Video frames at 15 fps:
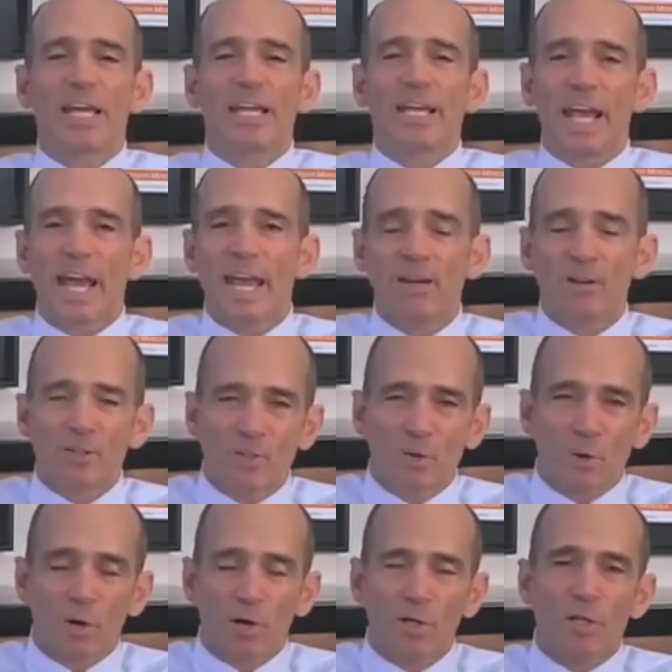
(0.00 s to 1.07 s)
Canker
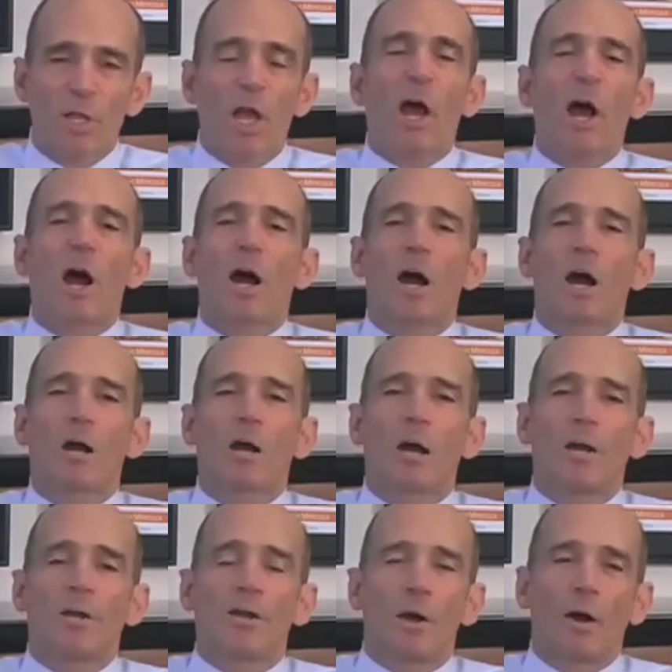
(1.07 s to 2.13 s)
sores are an